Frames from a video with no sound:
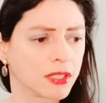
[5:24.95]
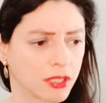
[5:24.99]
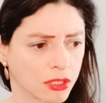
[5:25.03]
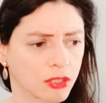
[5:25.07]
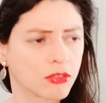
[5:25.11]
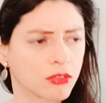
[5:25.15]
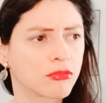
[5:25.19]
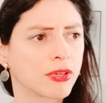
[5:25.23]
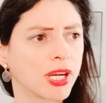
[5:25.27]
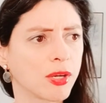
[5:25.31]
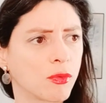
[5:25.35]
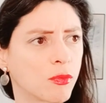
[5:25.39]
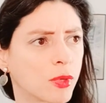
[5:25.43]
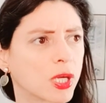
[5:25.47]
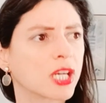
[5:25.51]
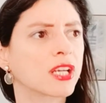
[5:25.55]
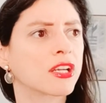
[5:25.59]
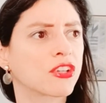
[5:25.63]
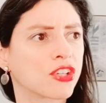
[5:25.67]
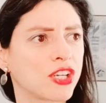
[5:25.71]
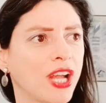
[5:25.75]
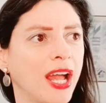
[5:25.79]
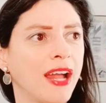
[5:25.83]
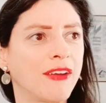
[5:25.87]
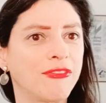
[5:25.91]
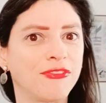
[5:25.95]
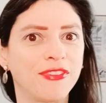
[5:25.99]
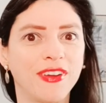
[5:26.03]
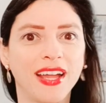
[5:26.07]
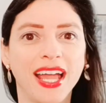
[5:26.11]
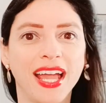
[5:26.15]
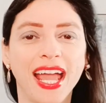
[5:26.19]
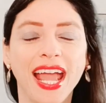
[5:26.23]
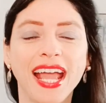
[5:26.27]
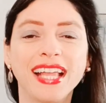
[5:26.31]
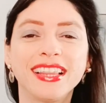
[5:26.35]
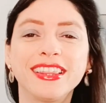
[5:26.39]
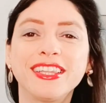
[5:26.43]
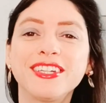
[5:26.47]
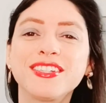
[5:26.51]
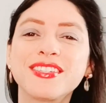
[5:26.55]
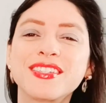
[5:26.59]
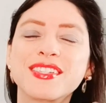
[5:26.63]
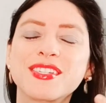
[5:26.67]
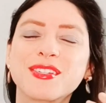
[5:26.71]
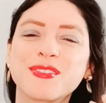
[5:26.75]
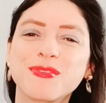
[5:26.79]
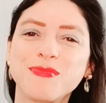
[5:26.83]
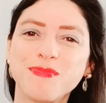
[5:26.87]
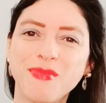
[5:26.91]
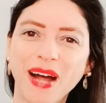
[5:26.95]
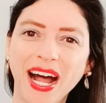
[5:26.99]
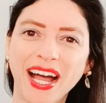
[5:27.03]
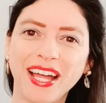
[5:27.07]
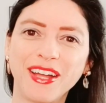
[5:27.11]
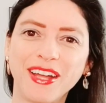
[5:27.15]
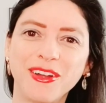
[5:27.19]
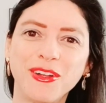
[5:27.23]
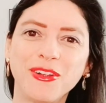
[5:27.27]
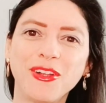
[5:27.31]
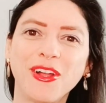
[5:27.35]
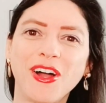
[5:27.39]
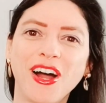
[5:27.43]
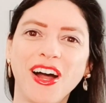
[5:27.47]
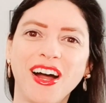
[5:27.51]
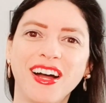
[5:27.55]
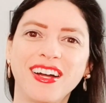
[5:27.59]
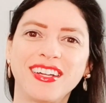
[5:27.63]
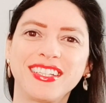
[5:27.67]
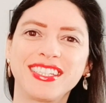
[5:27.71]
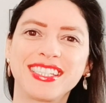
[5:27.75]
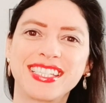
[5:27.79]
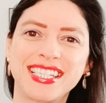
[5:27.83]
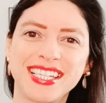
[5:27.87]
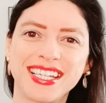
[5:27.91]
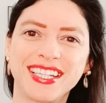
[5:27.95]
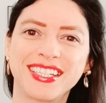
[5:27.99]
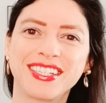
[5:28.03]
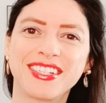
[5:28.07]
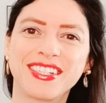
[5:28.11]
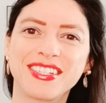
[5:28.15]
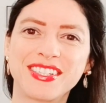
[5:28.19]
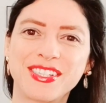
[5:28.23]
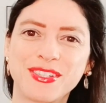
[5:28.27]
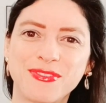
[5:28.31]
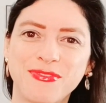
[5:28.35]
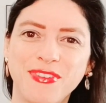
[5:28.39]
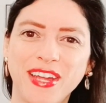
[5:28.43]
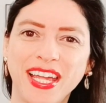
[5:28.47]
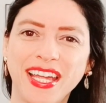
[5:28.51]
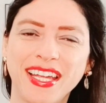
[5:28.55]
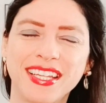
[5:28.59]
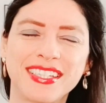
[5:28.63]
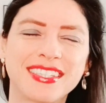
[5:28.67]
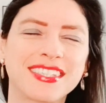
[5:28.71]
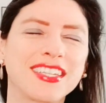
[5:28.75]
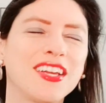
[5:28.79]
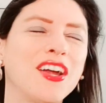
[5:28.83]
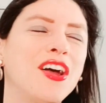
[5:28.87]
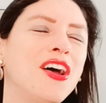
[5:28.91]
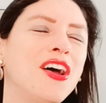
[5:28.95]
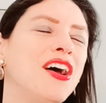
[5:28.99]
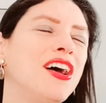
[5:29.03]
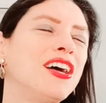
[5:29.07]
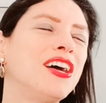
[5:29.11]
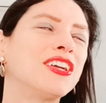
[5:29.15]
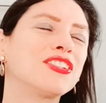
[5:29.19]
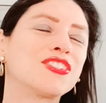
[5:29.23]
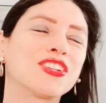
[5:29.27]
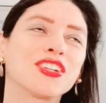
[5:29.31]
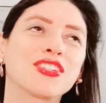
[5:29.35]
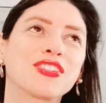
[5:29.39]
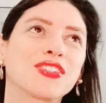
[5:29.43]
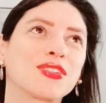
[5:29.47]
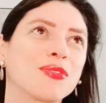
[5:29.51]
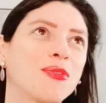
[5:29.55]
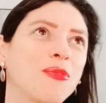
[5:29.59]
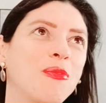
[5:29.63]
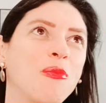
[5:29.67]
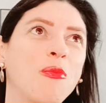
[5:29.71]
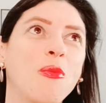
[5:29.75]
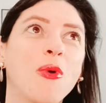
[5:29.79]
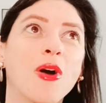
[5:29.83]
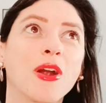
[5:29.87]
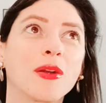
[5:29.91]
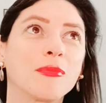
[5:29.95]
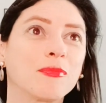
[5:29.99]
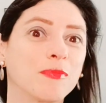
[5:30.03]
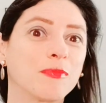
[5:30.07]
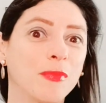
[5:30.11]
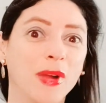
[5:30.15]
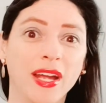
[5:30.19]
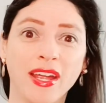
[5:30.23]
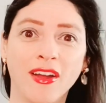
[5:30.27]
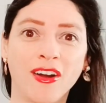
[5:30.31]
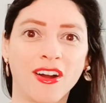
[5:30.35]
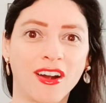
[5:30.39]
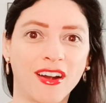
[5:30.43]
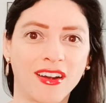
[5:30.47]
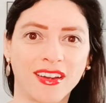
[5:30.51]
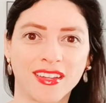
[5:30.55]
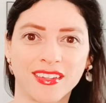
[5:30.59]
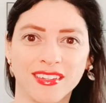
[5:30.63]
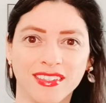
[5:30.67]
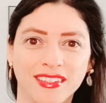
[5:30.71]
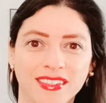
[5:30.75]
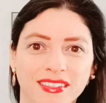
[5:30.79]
Great work, chef. And the smile on Tina's face just warmed my heart.